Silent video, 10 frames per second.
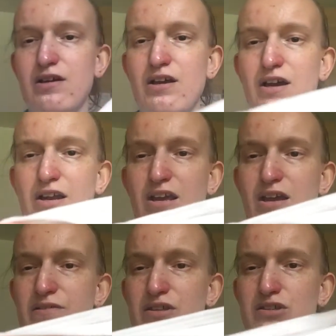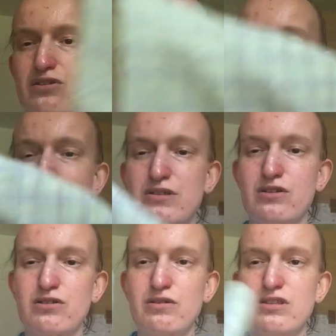and here are the straps.
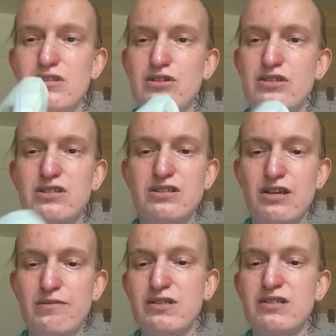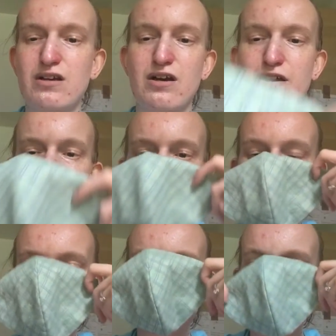So it's just the same design.
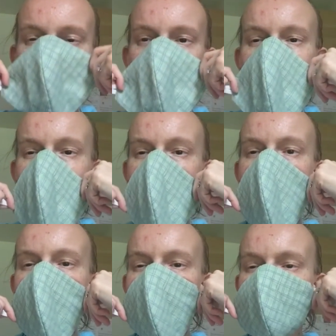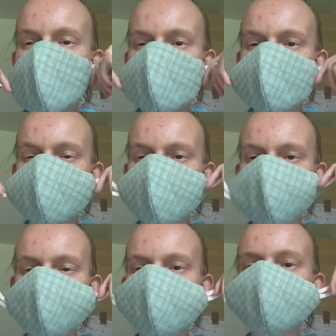Put it over the nose,
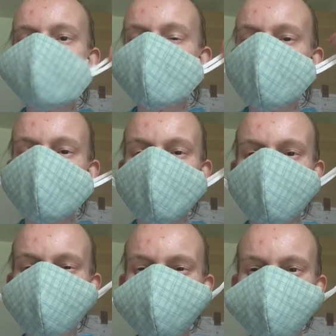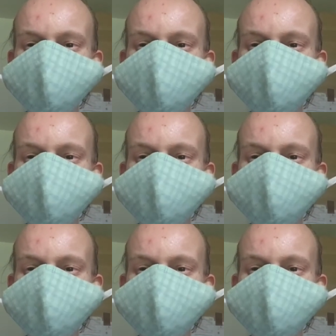over the mouth.